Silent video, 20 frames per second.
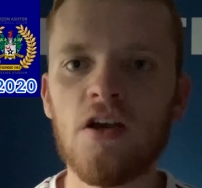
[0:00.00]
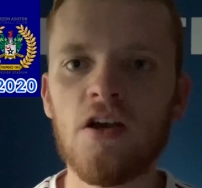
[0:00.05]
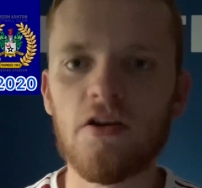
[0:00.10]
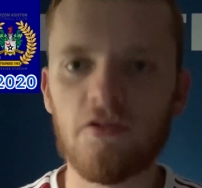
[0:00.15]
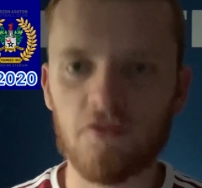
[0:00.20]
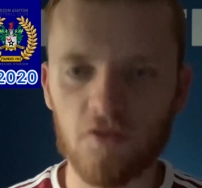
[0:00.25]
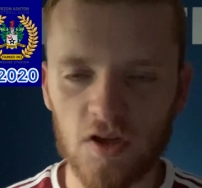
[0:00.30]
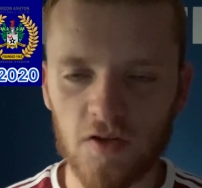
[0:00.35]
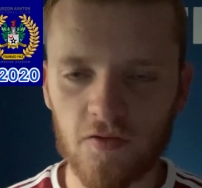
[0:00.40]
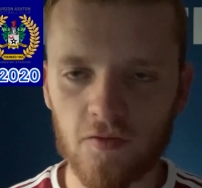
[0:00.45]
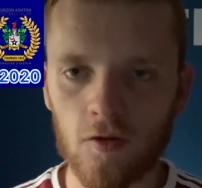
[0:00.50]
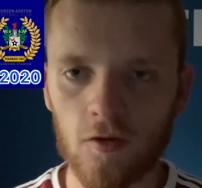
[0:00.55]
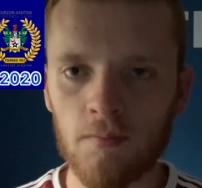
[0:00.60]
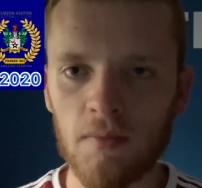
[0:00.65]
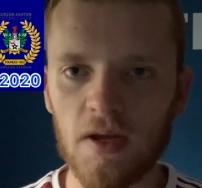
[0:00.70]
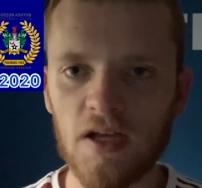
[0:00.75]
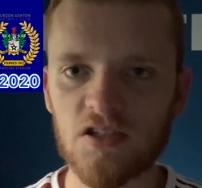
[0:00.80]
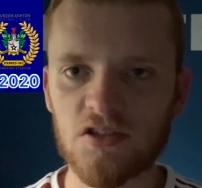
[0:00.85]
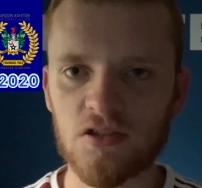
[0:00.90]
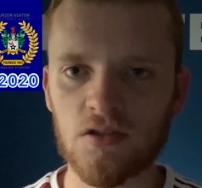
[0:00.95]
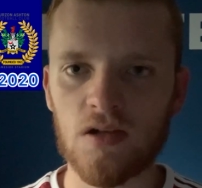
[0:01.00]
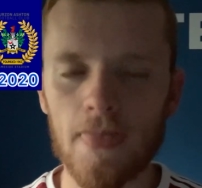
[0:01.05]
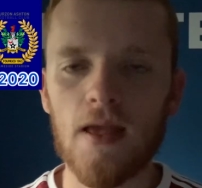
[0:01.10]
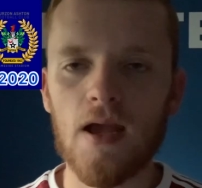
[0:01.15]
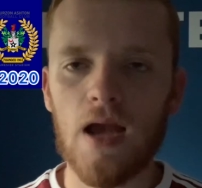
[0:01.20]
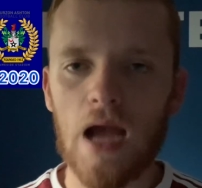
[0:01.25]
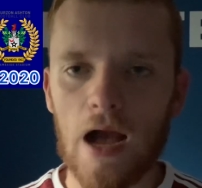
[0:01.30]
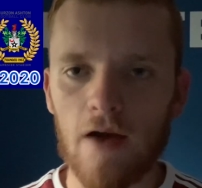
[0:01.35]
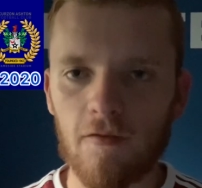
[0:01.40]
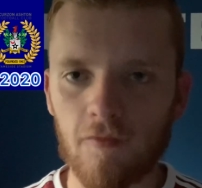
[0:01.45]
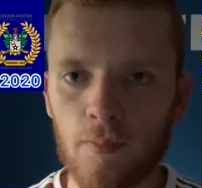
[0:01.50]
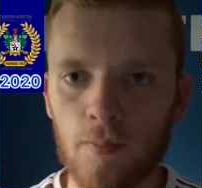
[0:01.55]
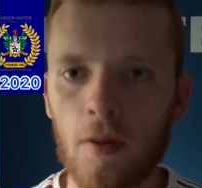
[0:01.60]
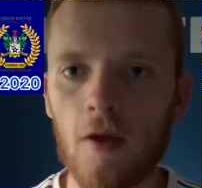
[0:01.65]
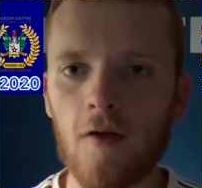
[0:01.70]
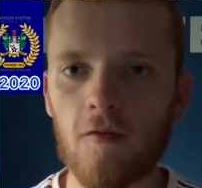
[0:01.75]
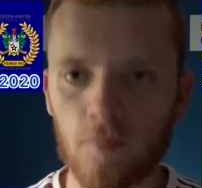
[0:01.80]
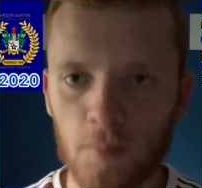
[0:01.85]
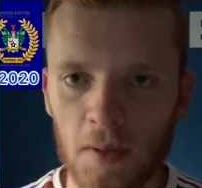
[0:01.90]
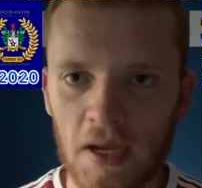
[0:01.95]
reformation have
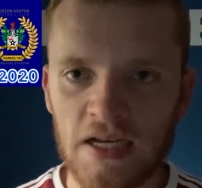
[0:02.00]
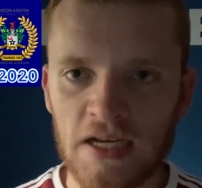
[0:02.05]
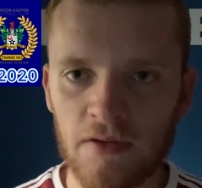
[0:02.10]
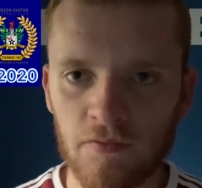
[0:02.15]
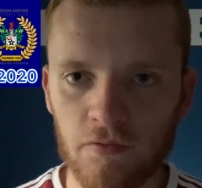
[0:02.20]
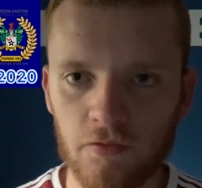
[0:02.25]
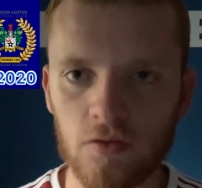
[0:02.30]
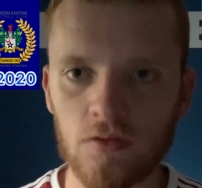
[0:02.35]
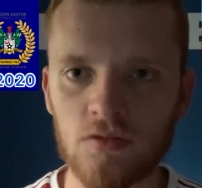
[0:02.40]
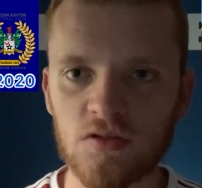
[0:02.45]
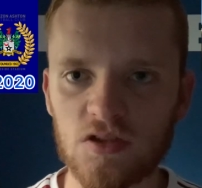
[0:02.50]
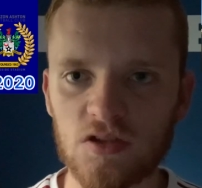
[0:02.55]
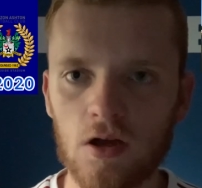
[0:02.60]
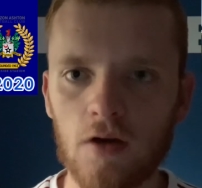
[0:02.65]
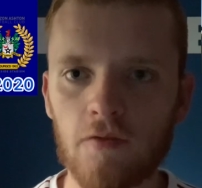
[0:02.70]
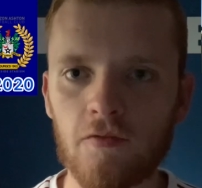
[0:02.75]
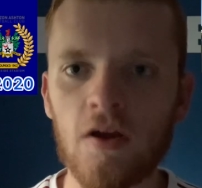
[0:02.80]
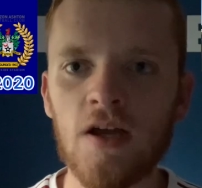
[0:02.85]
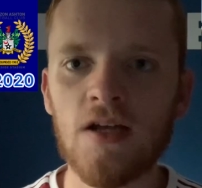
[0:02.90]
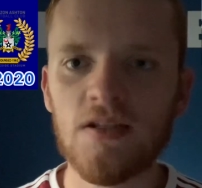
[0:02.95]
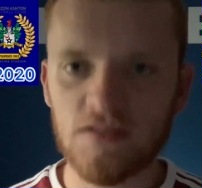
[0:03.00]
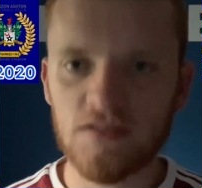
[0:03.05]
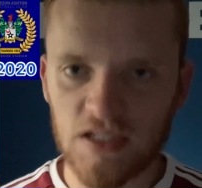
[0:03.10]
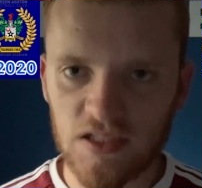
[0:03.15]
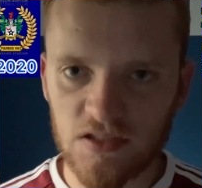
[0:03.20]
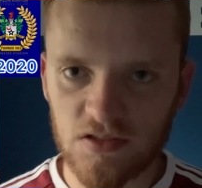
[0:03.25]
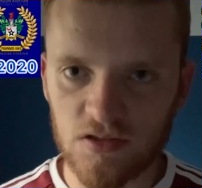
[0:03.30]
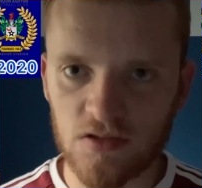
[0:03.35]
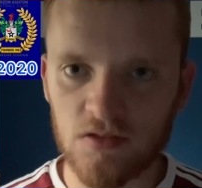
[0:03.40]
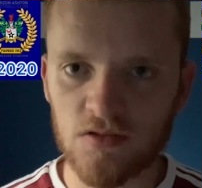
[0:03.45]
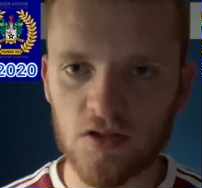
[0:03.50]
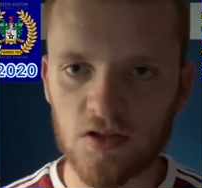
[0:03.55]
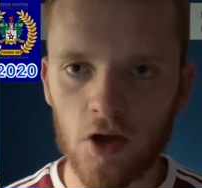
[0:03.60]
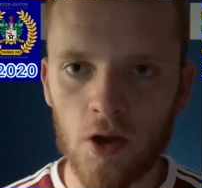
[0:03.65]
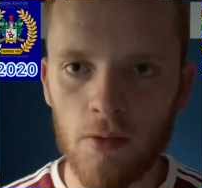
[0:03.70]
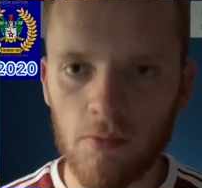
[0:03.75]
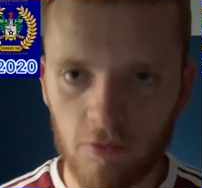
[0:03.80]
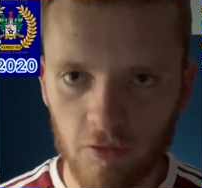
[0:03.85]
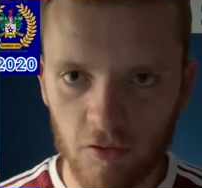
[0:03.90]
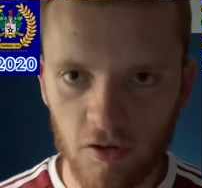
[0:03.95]
both been in front of decent
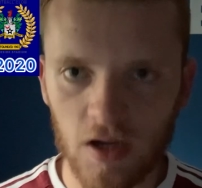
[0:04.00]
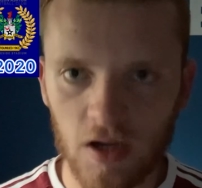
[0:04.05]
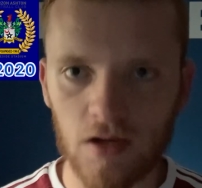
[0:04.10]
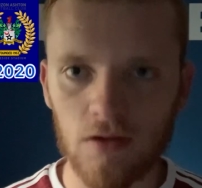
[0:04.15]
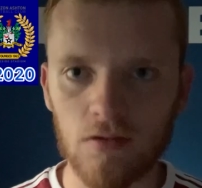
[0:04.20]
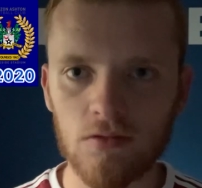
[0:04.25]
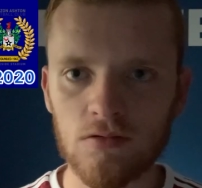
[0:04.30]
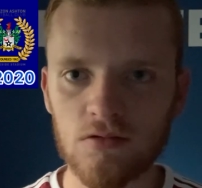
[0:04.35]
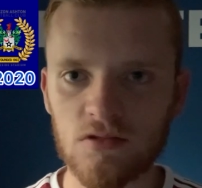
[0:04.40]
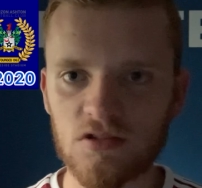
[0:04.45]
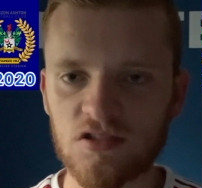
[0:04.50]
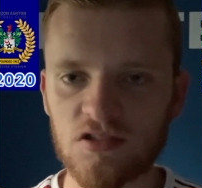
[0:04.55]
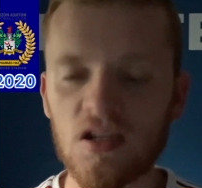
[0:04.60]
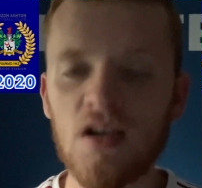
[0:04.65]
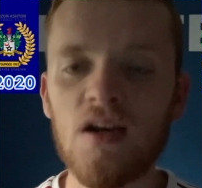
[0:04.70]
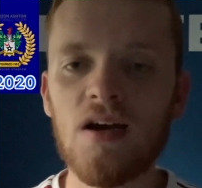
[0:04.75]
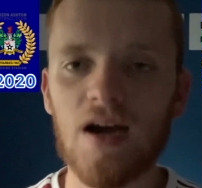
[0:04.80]
home crowds.